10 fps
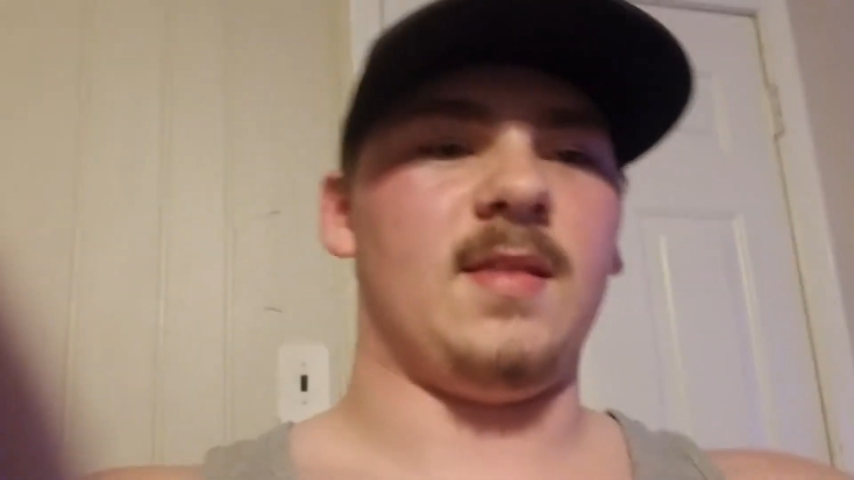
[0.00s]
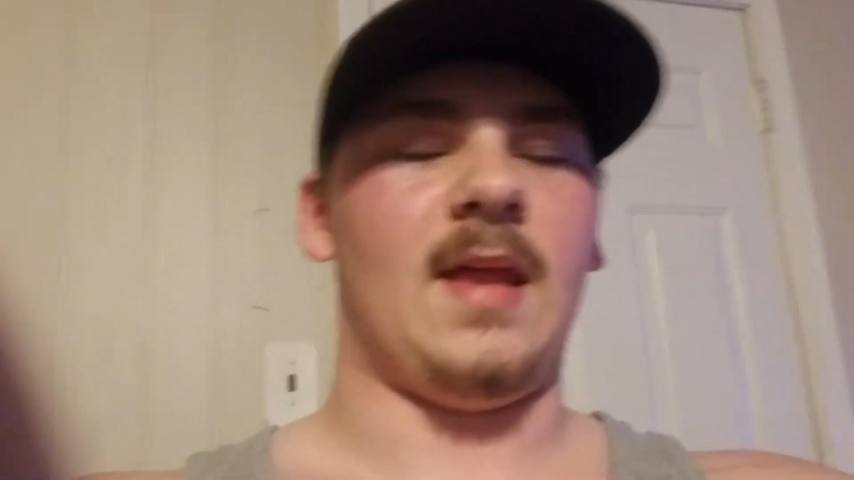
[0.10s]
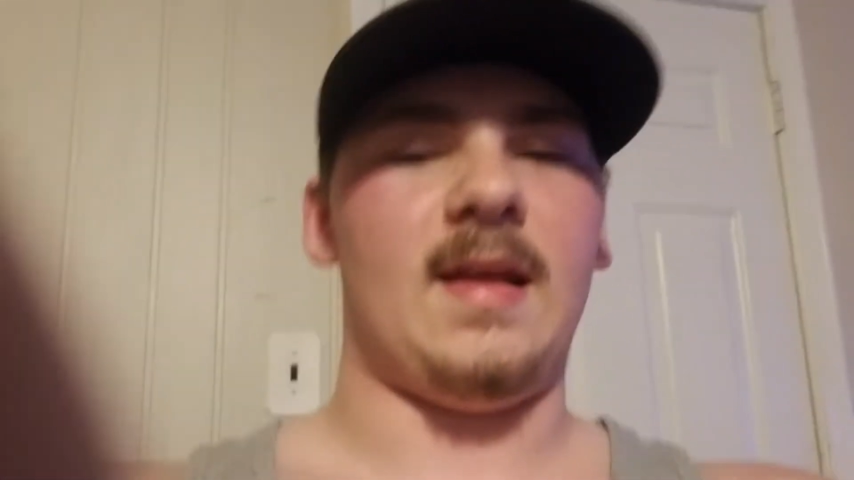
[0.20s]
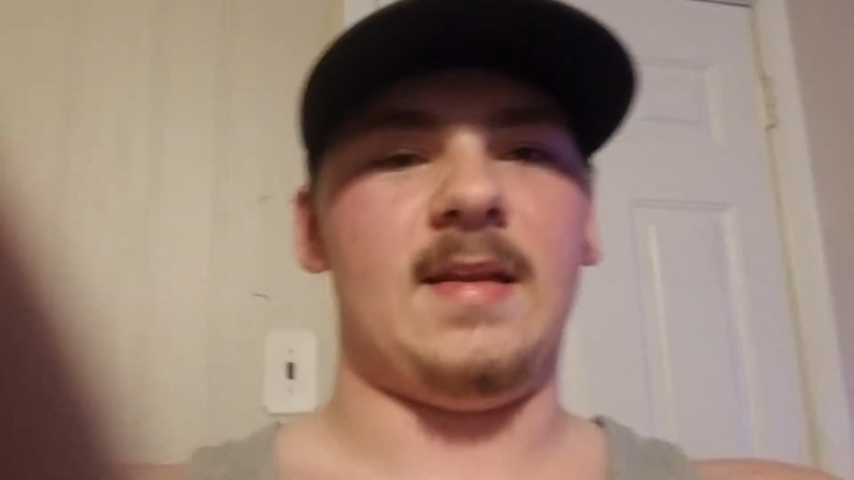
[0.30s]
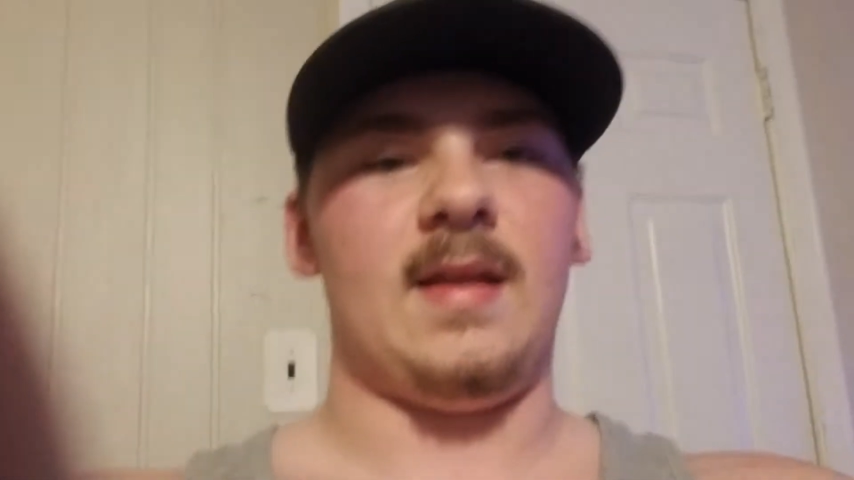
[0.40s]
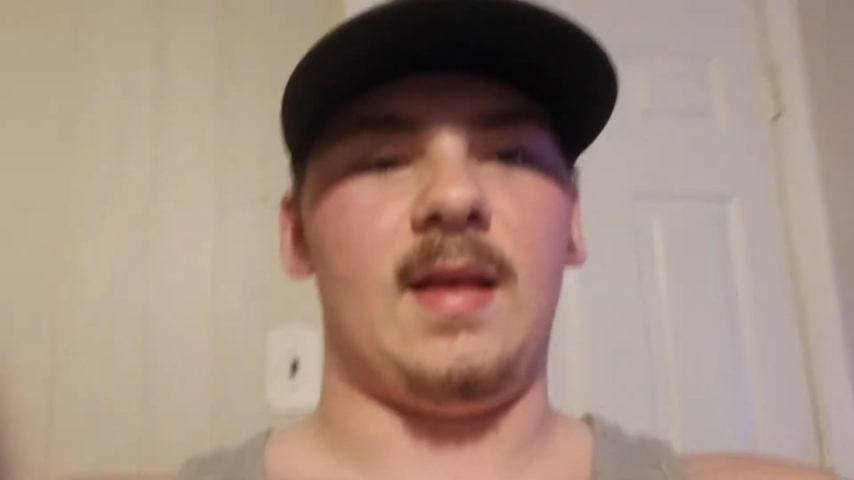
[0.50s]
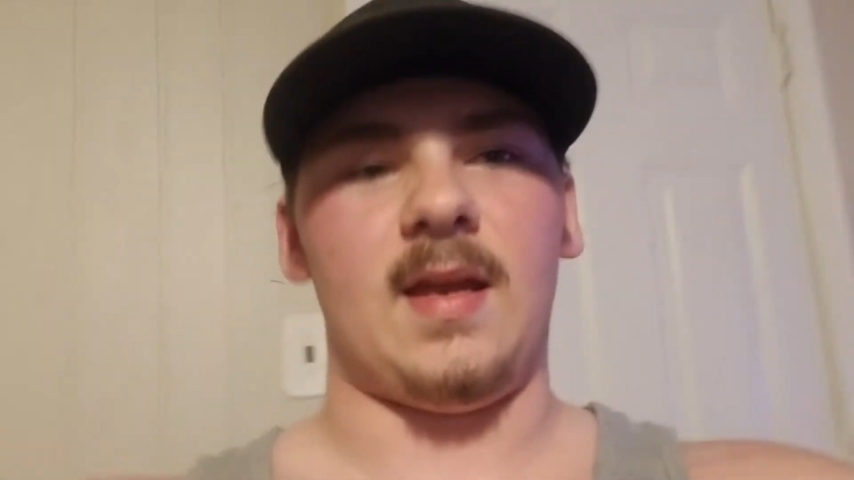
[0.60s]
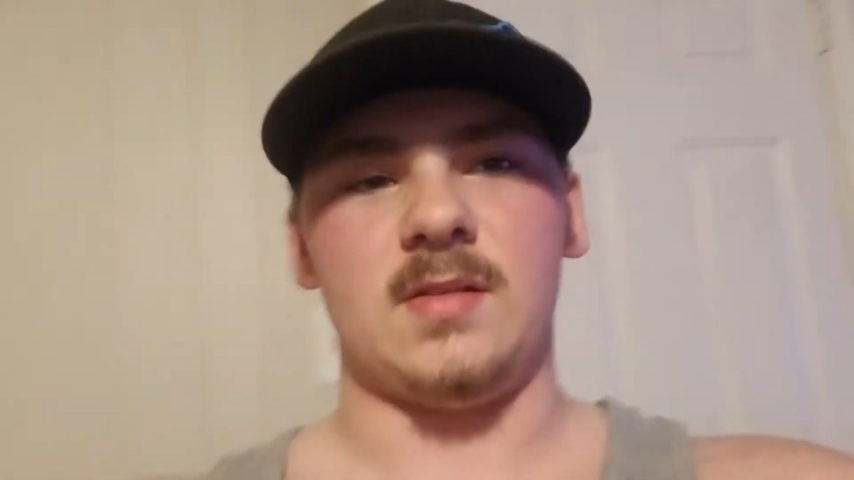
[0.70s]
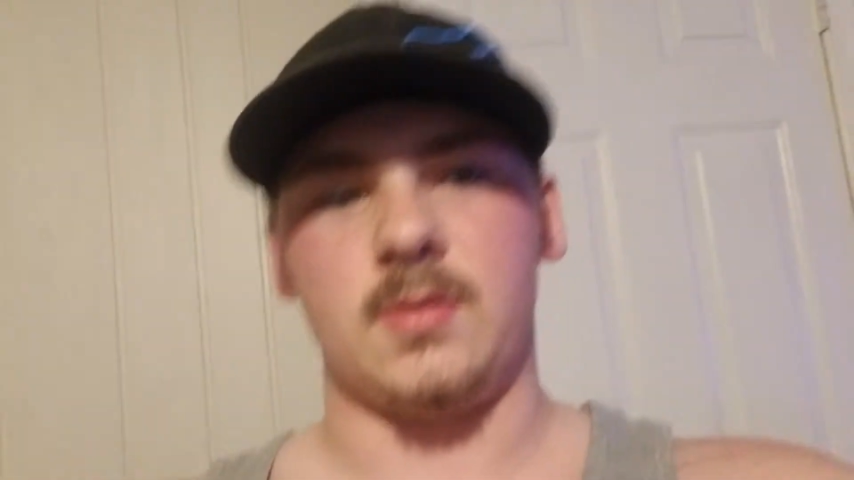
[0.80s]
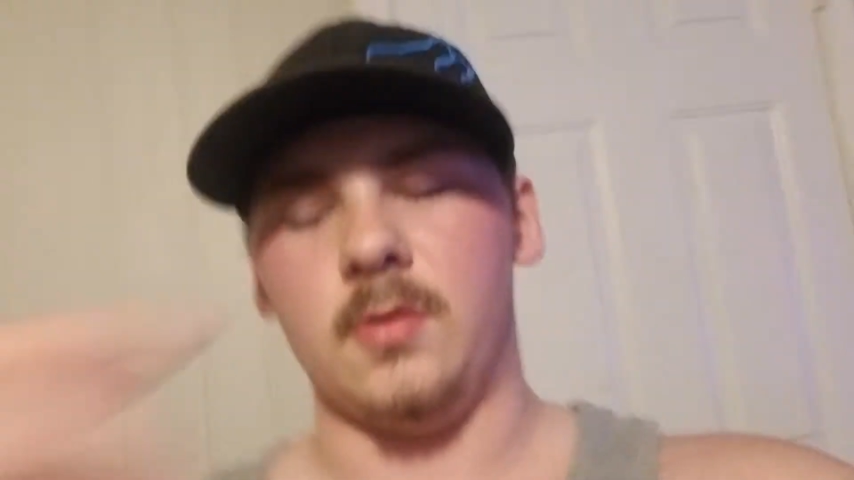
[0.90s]
that I did
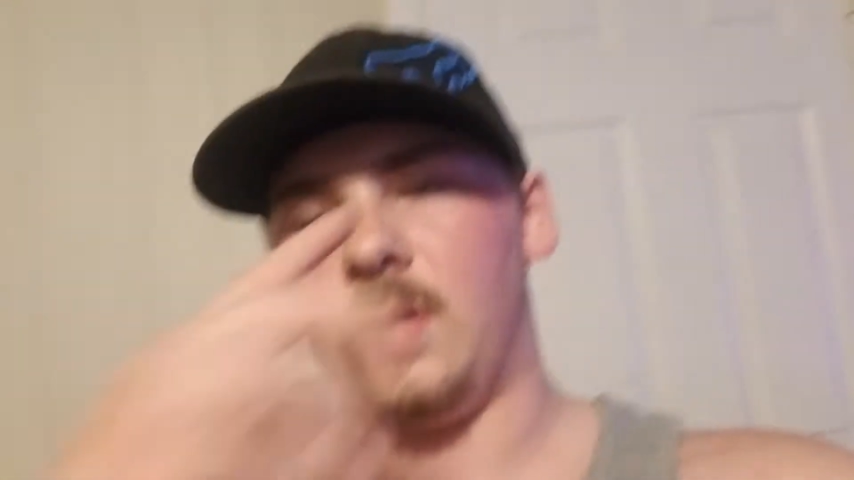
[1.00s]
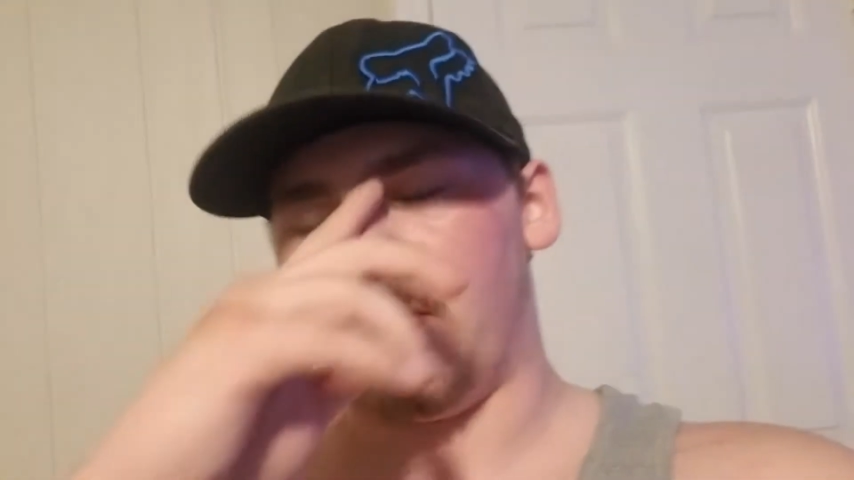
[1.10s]
kind of screwed it